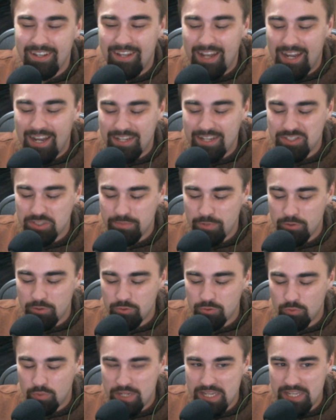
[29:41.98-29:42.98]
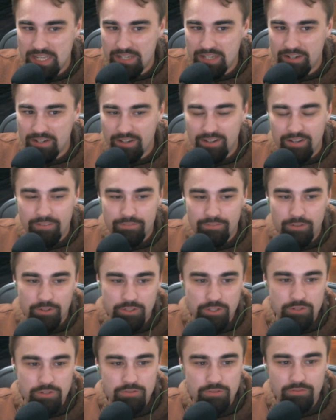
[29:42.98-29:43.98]
I smoked weed for
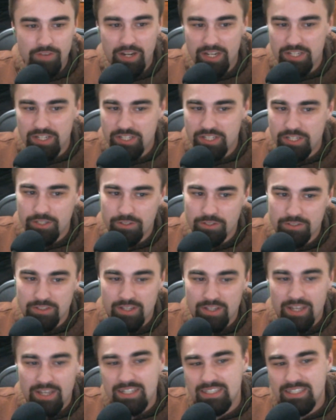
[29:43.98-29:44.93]
2 fucking years,